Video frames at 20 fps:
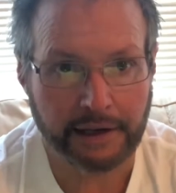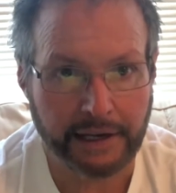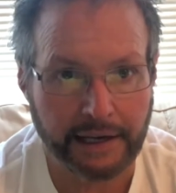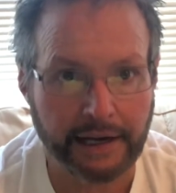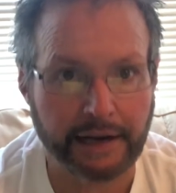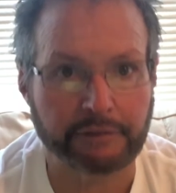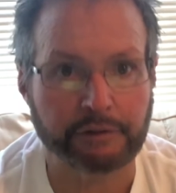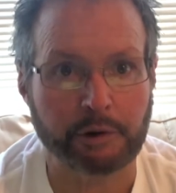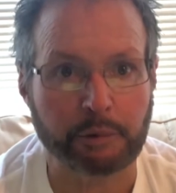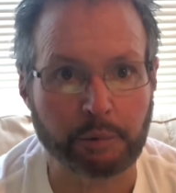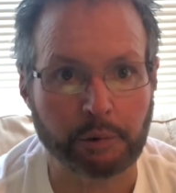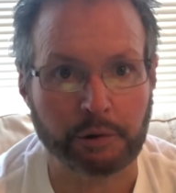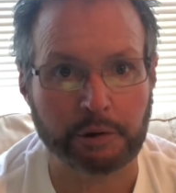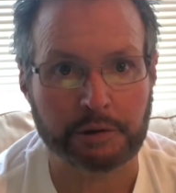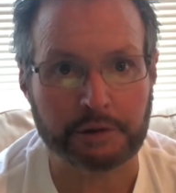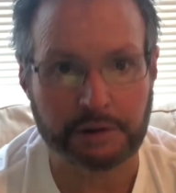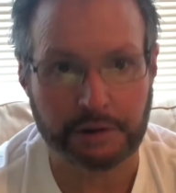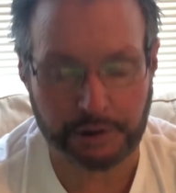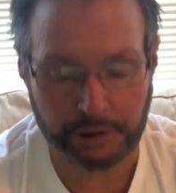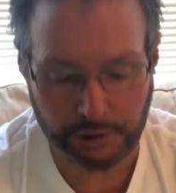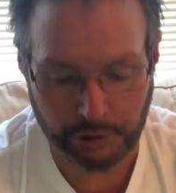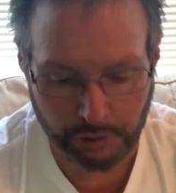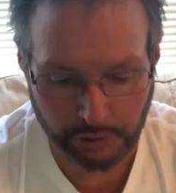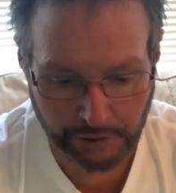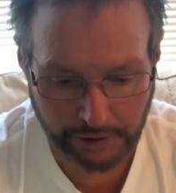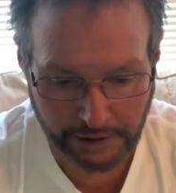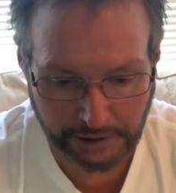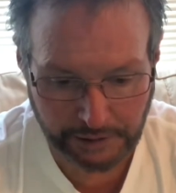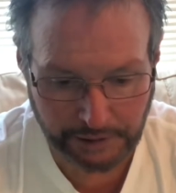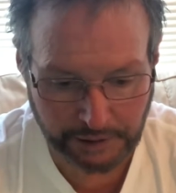Every person is
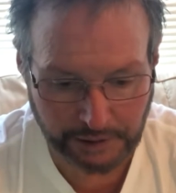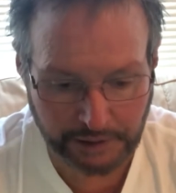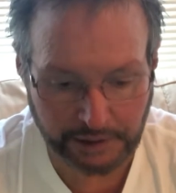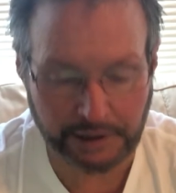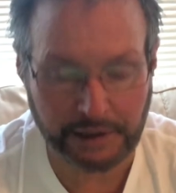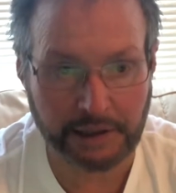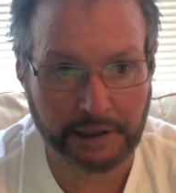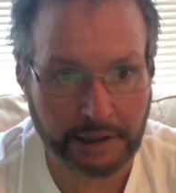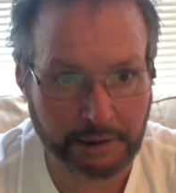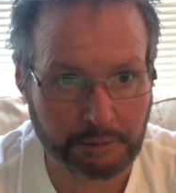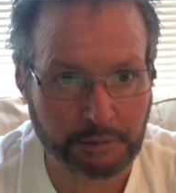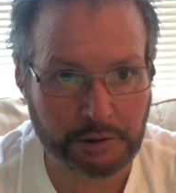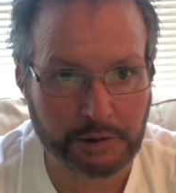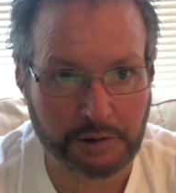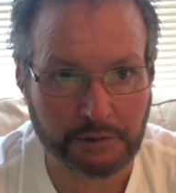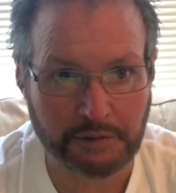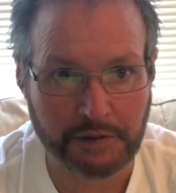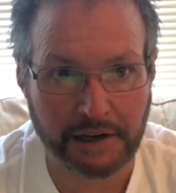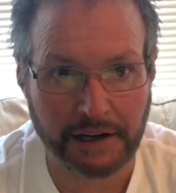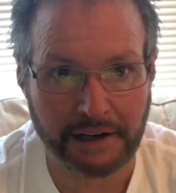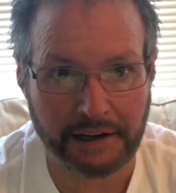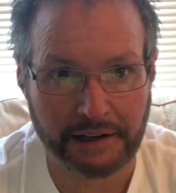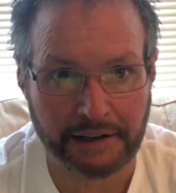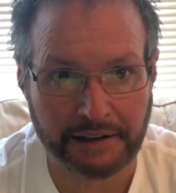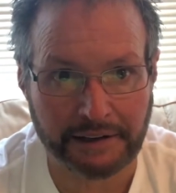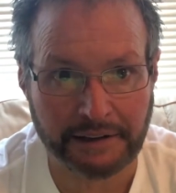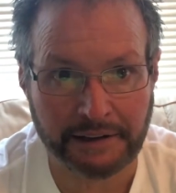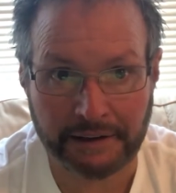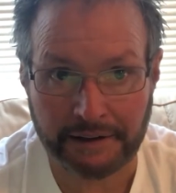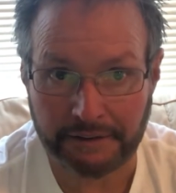created in the image of
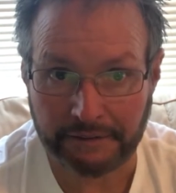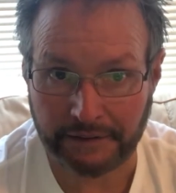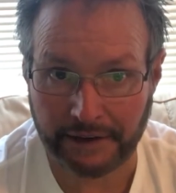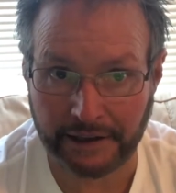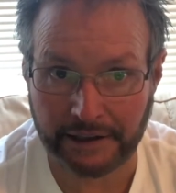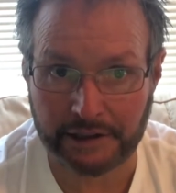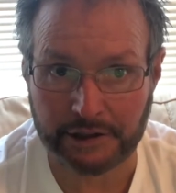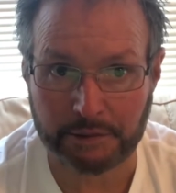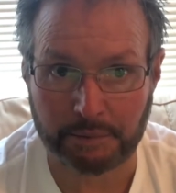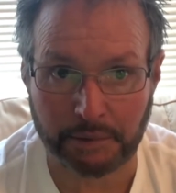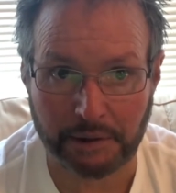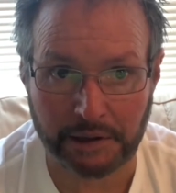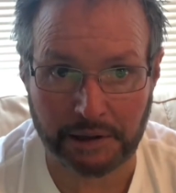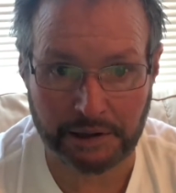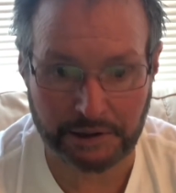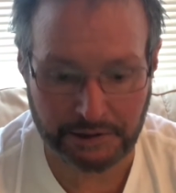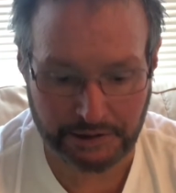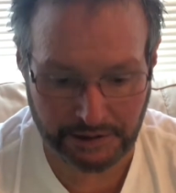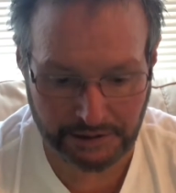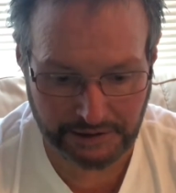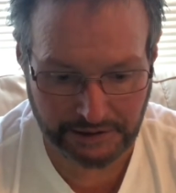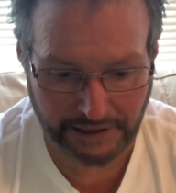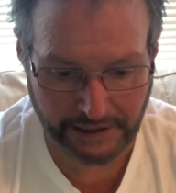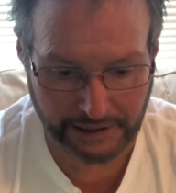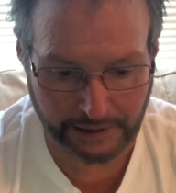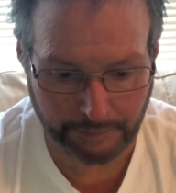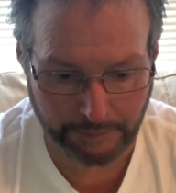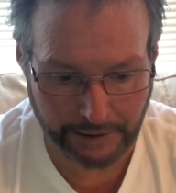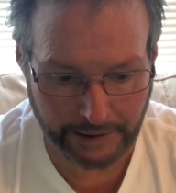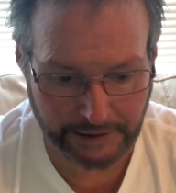God. That is malicious
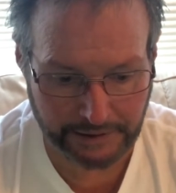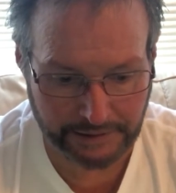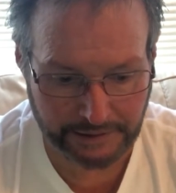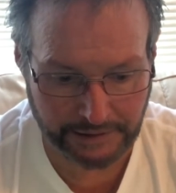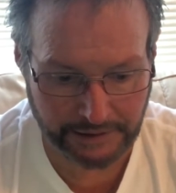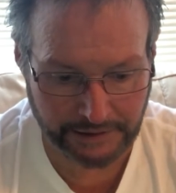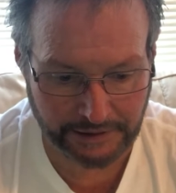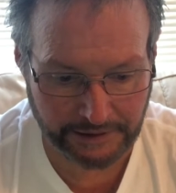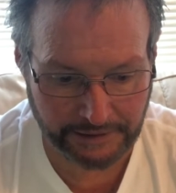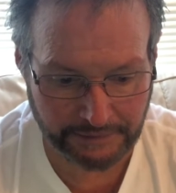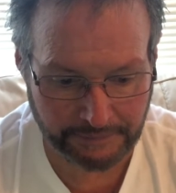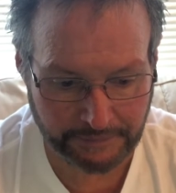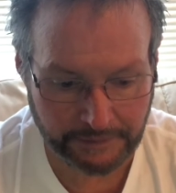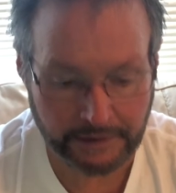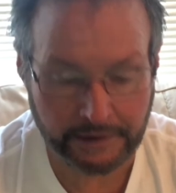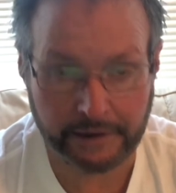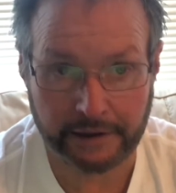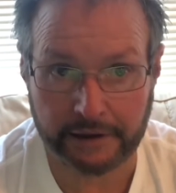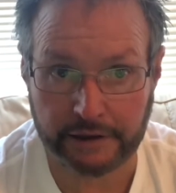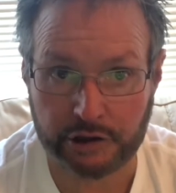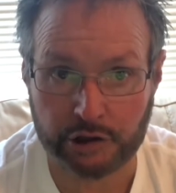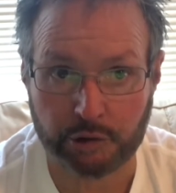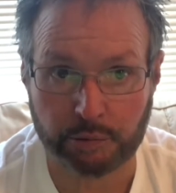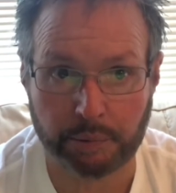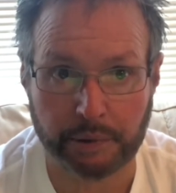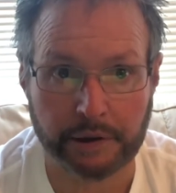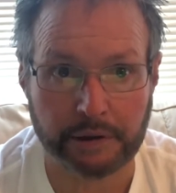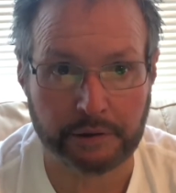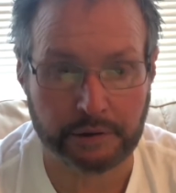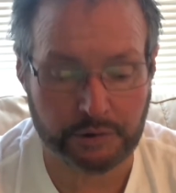animosity. It's
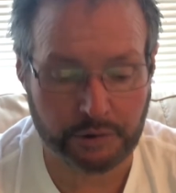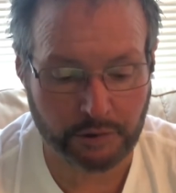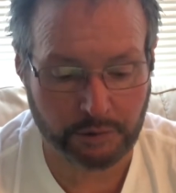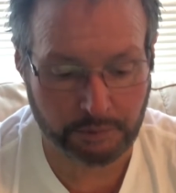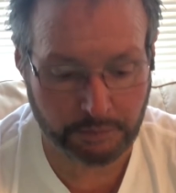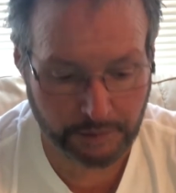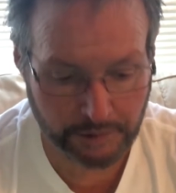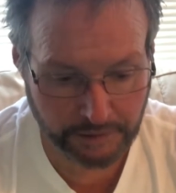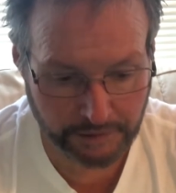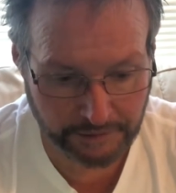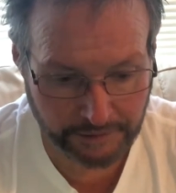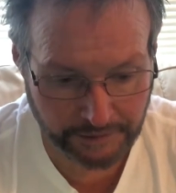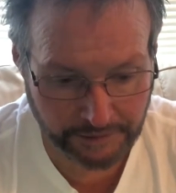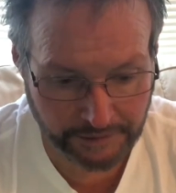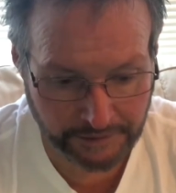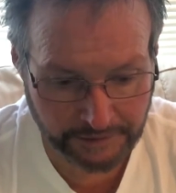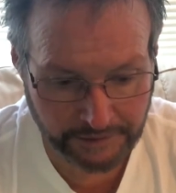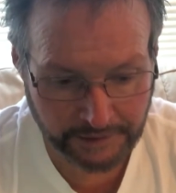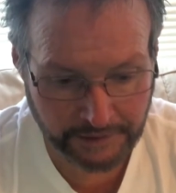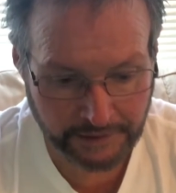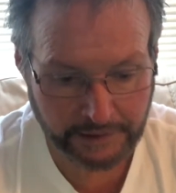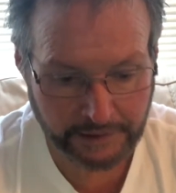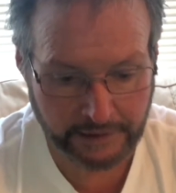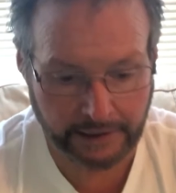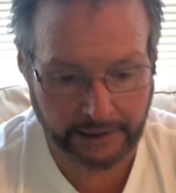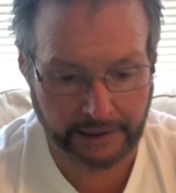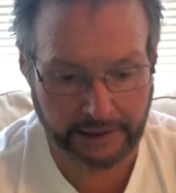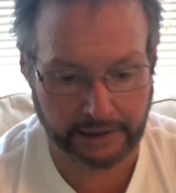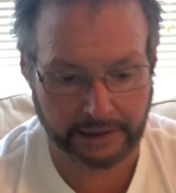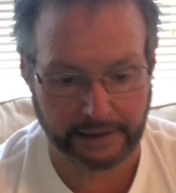spiritual murder.
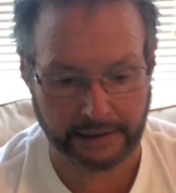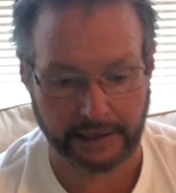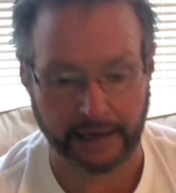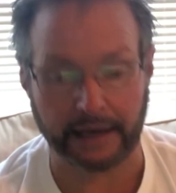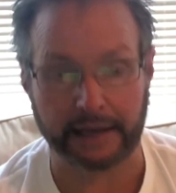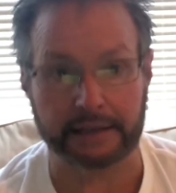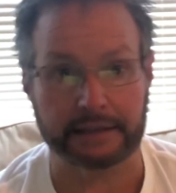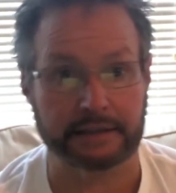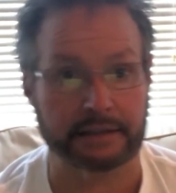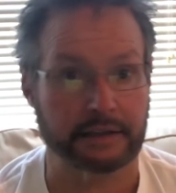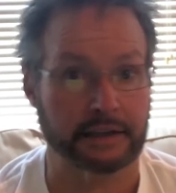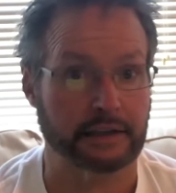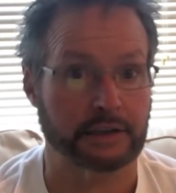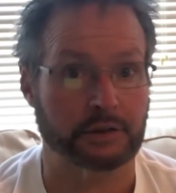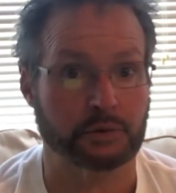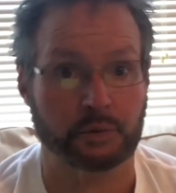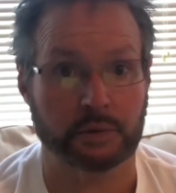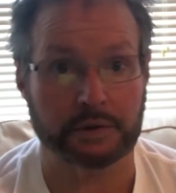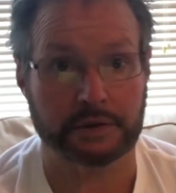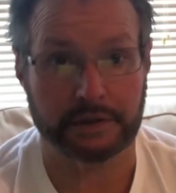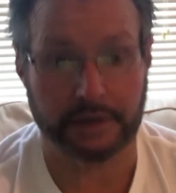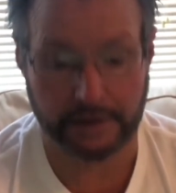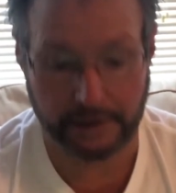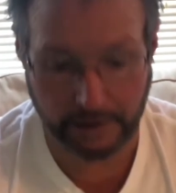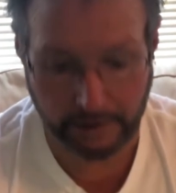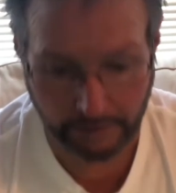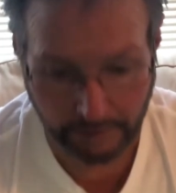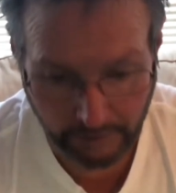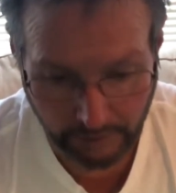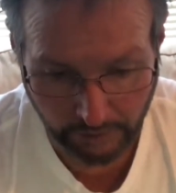And God sees what's in
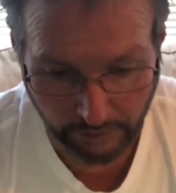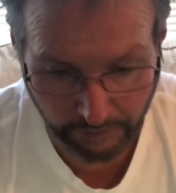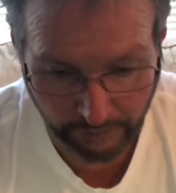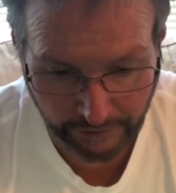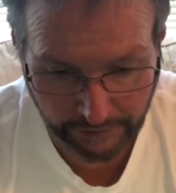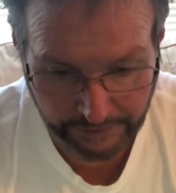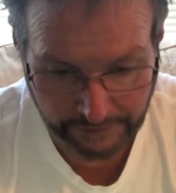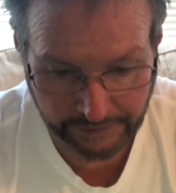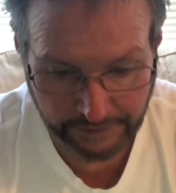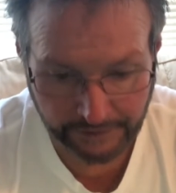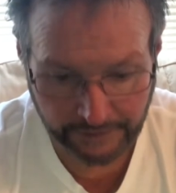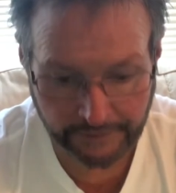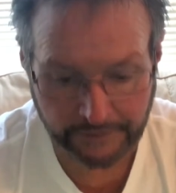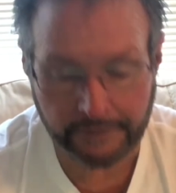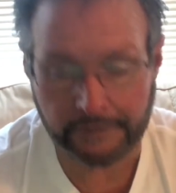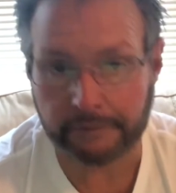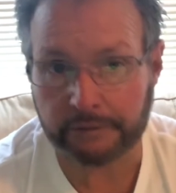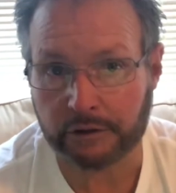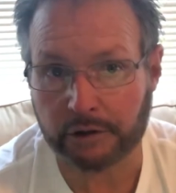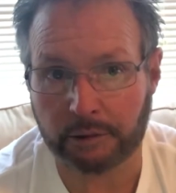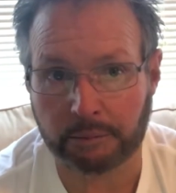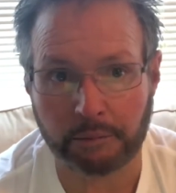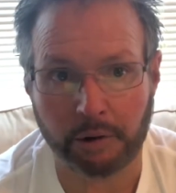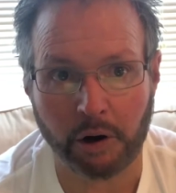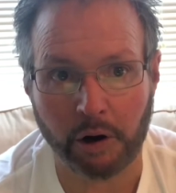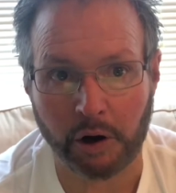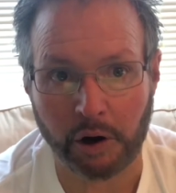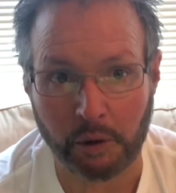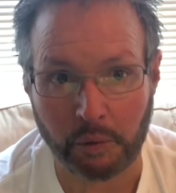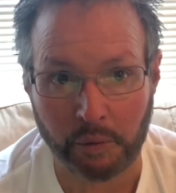our heart.
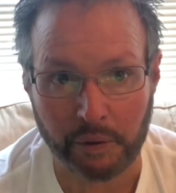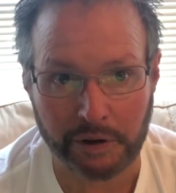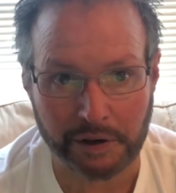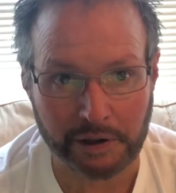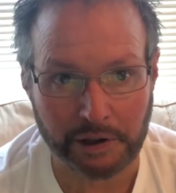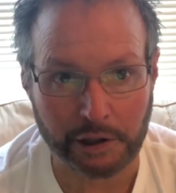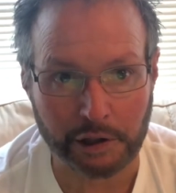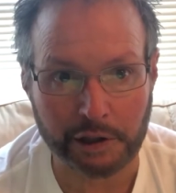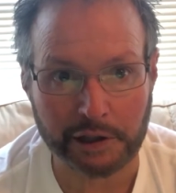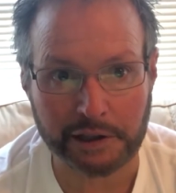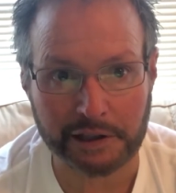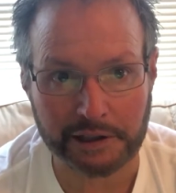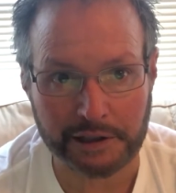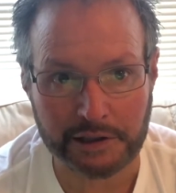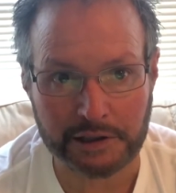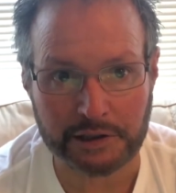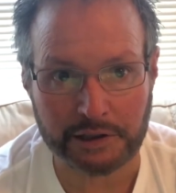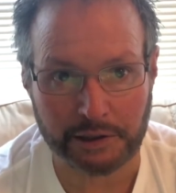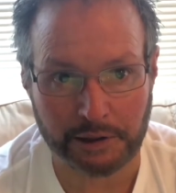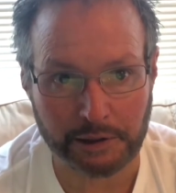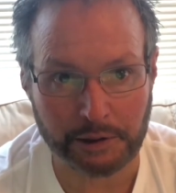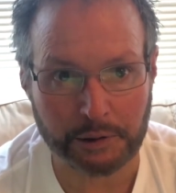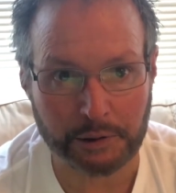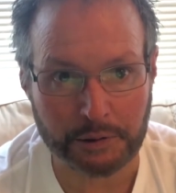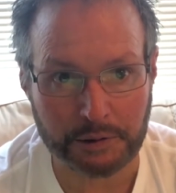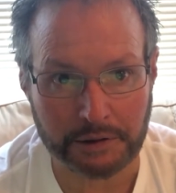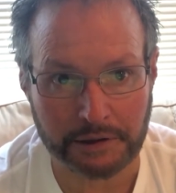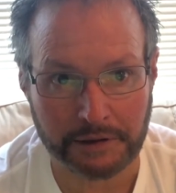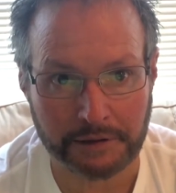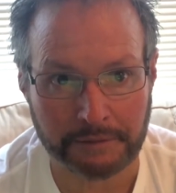Tomorrow we're going to look at the
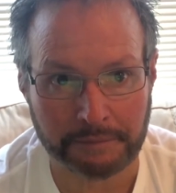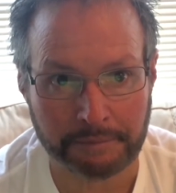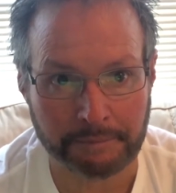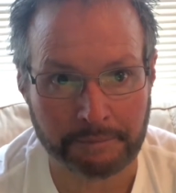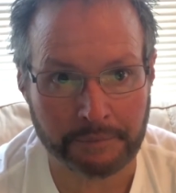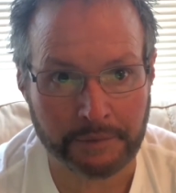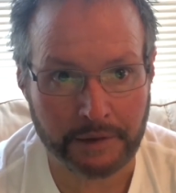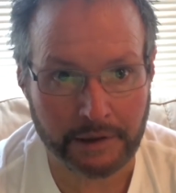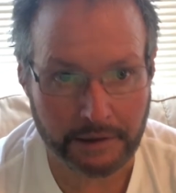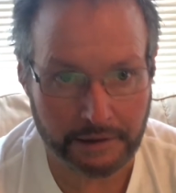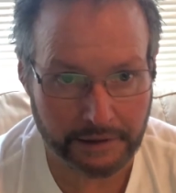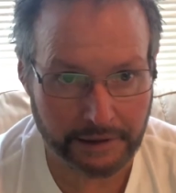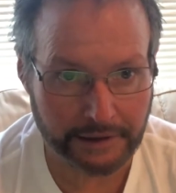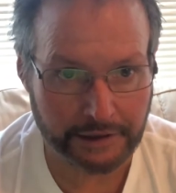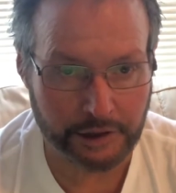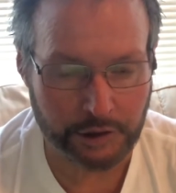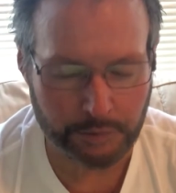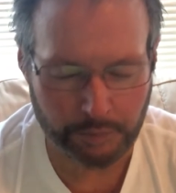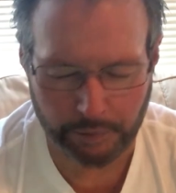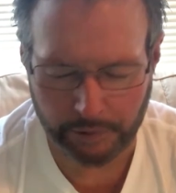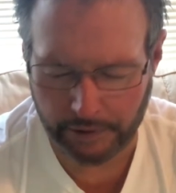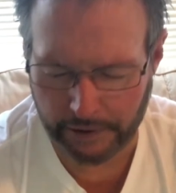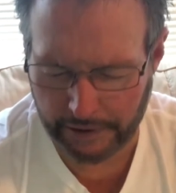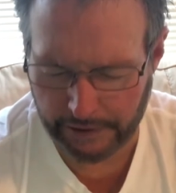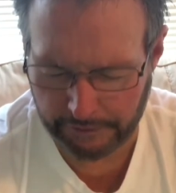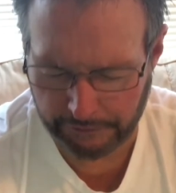solution. Let us pray.